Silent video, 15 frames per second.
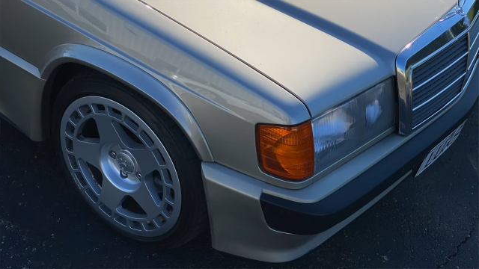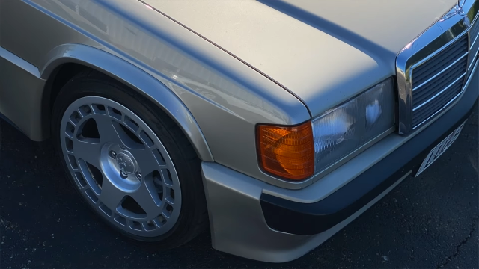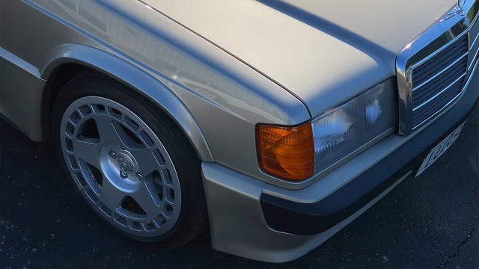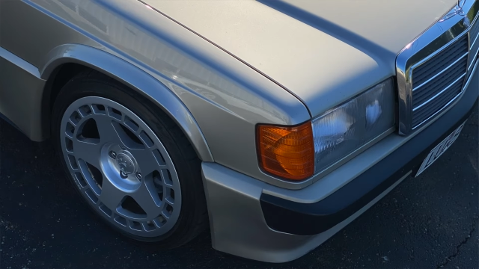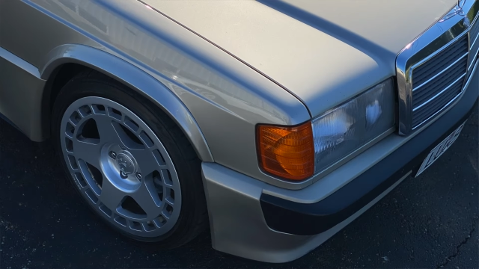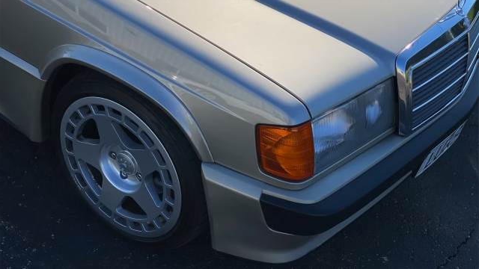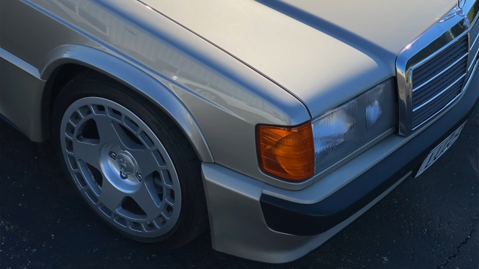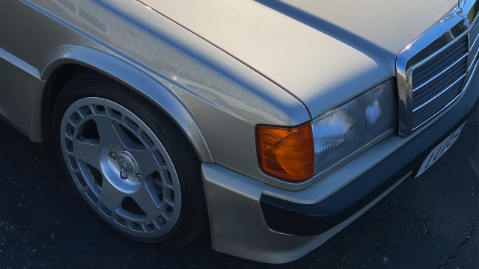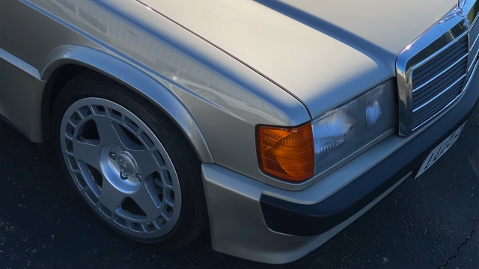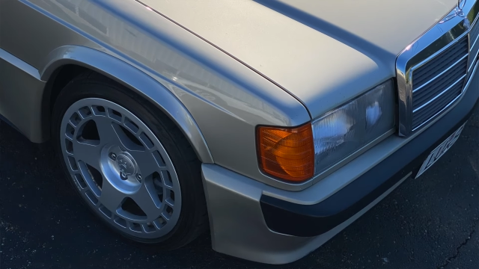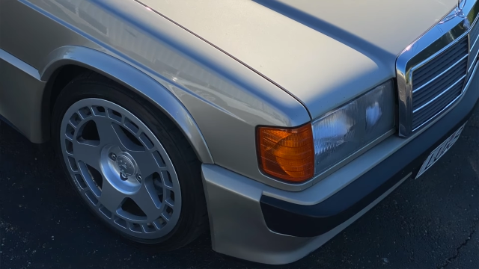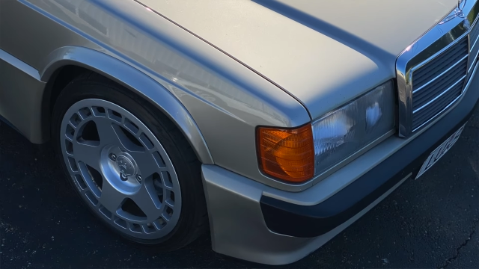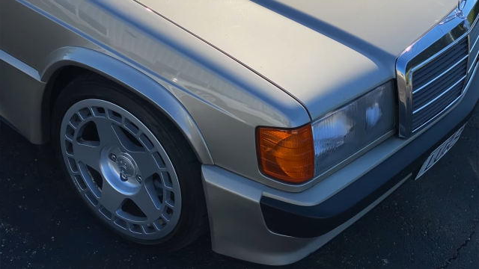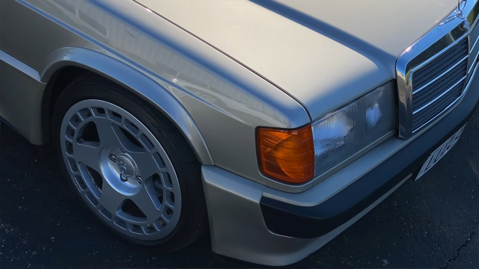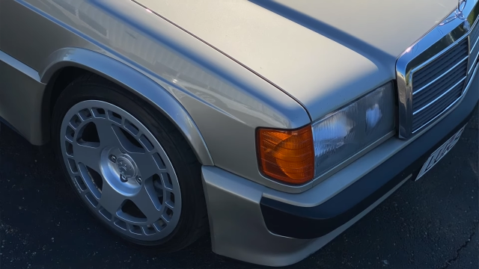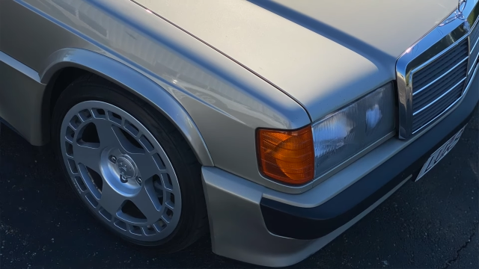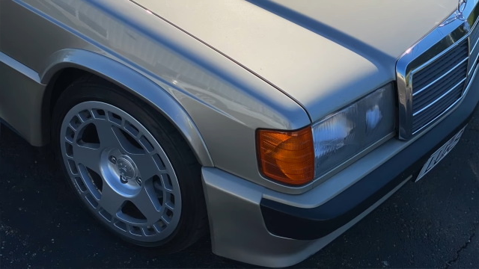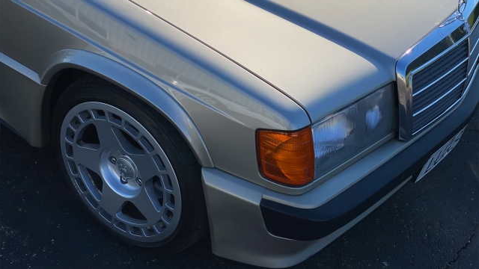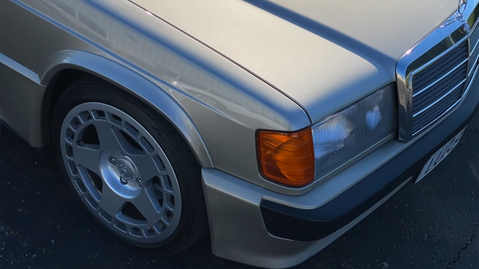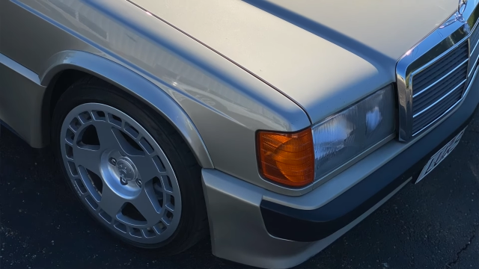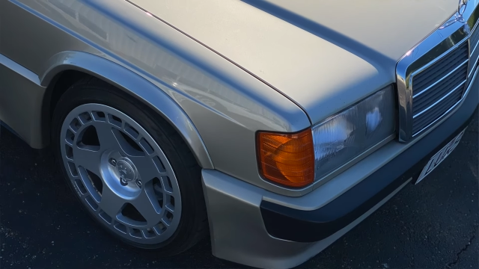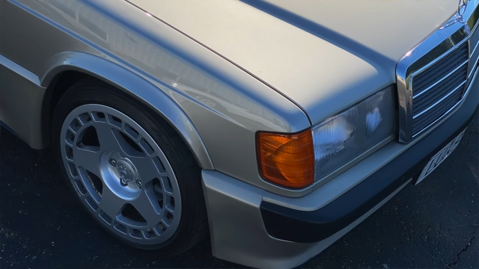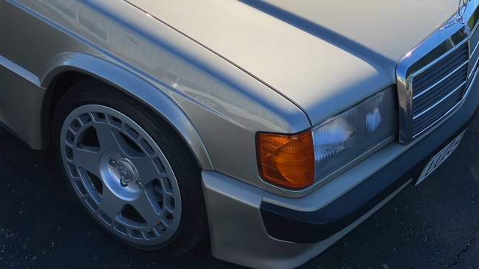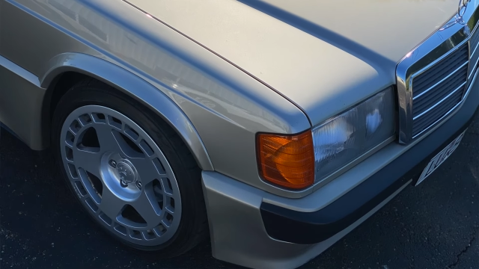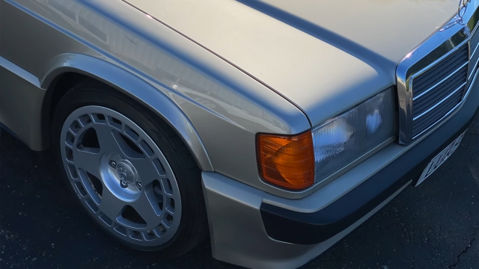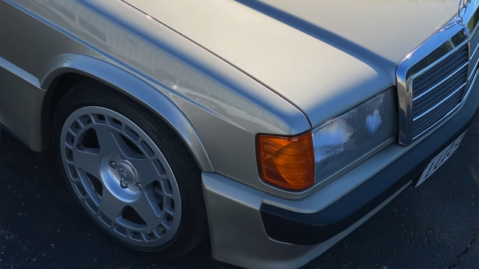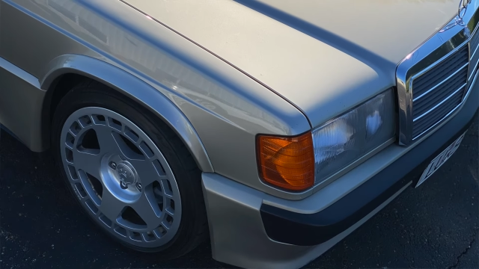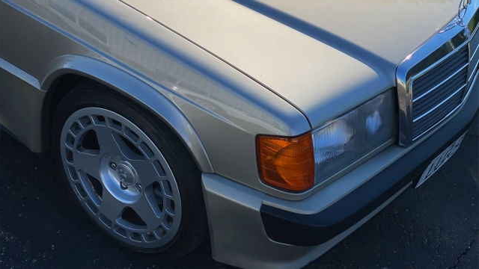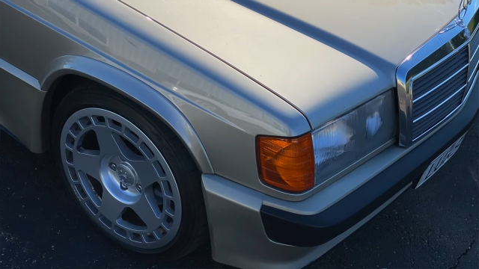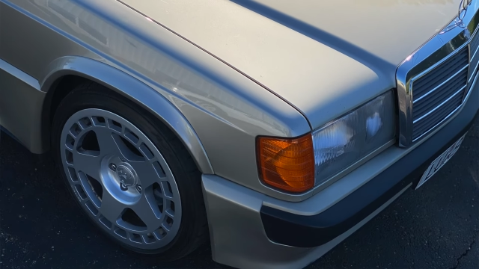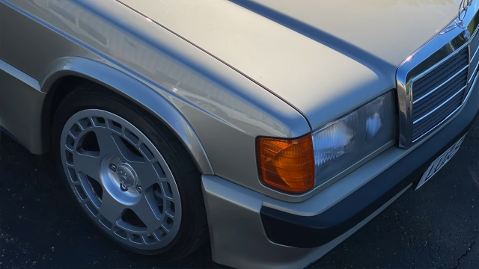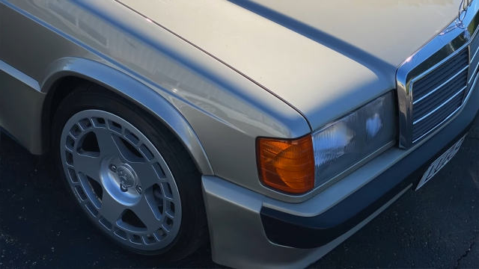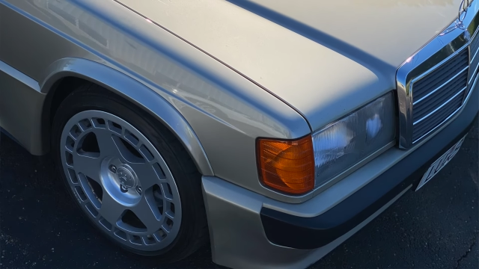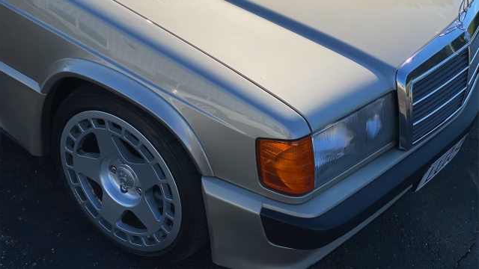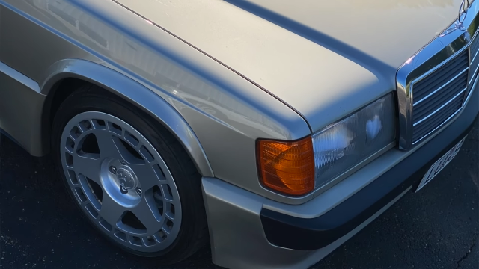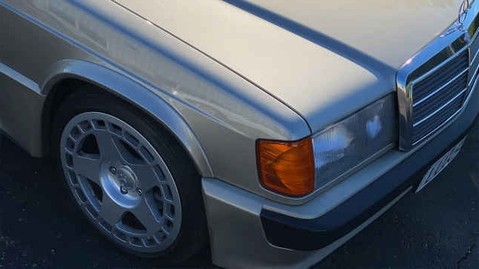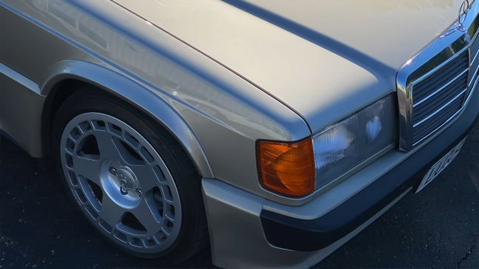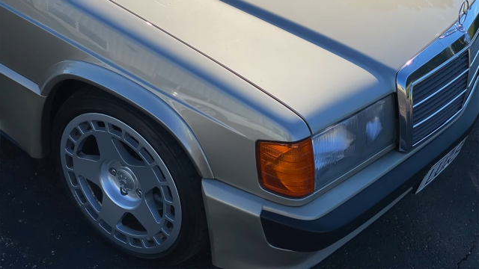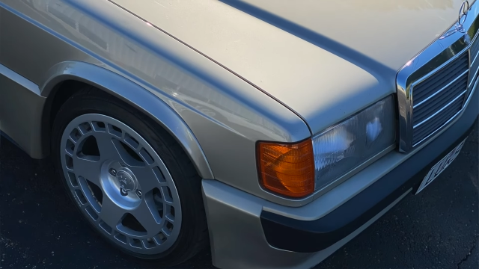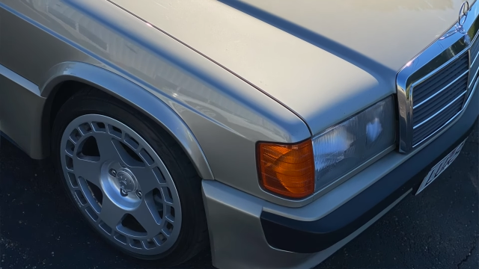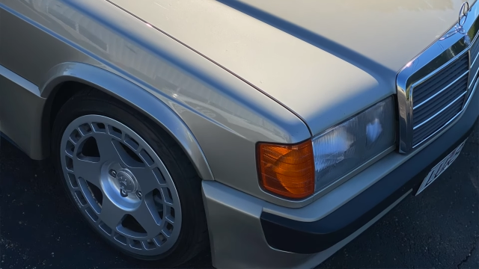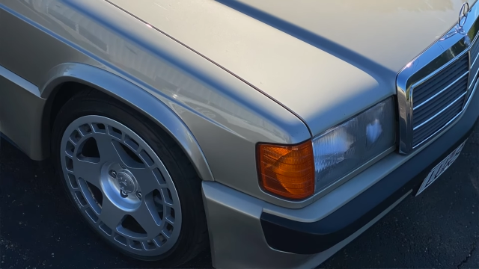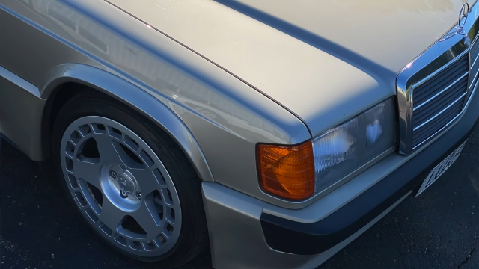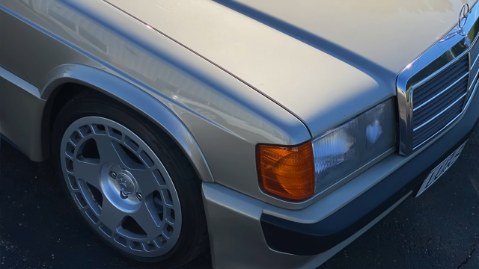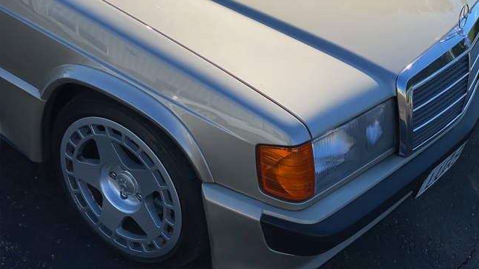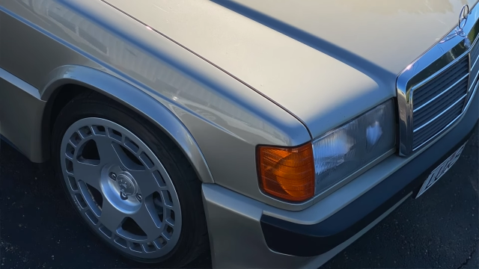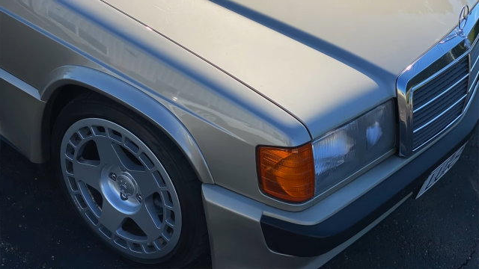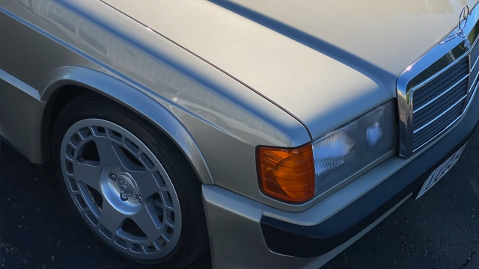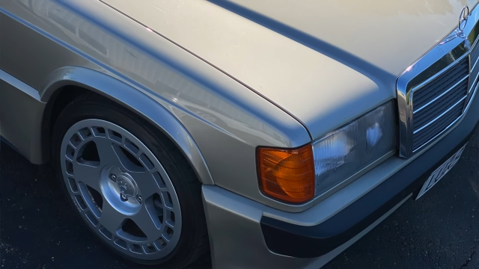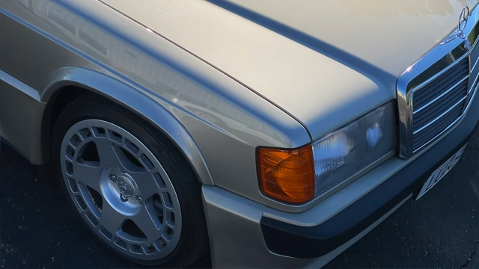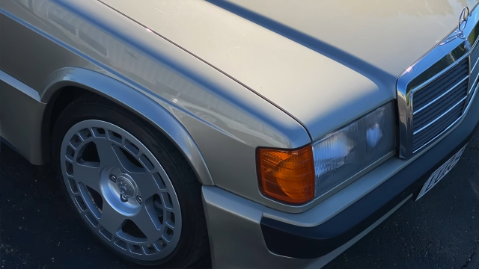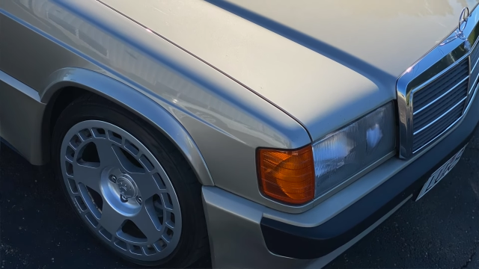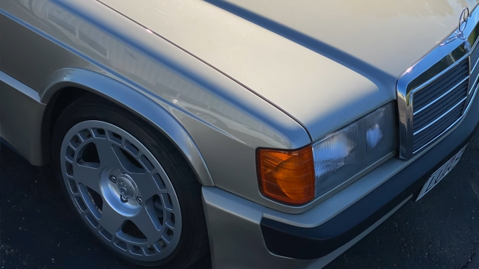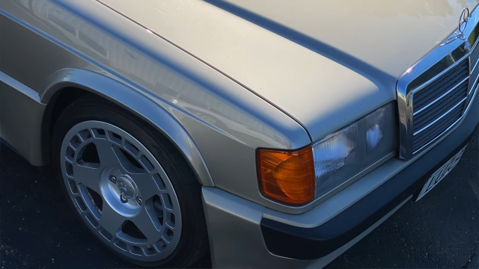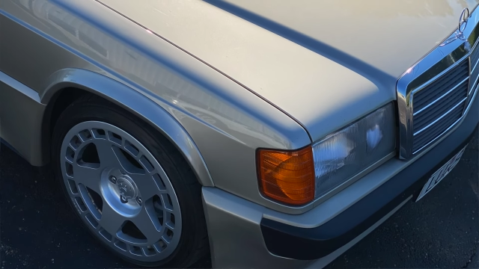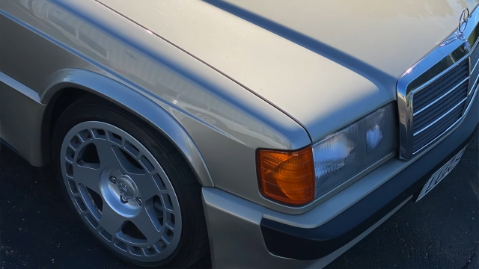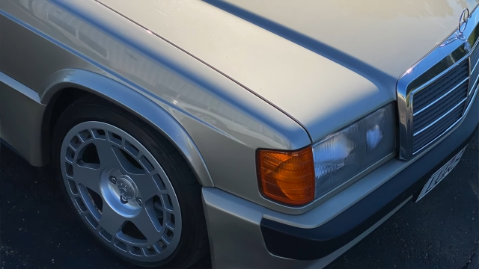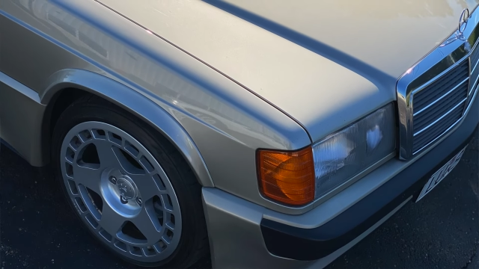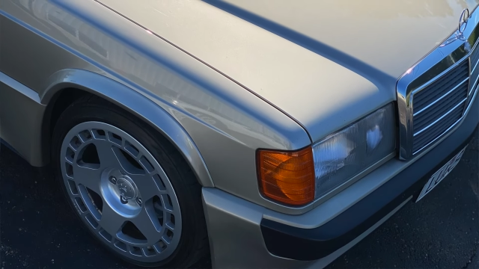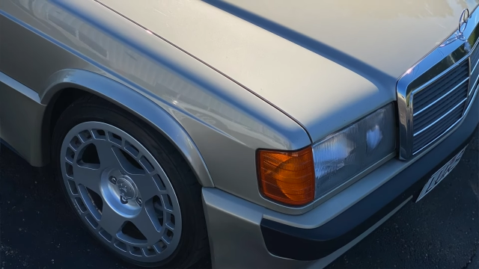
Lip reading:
Nobody's mouth can be seen.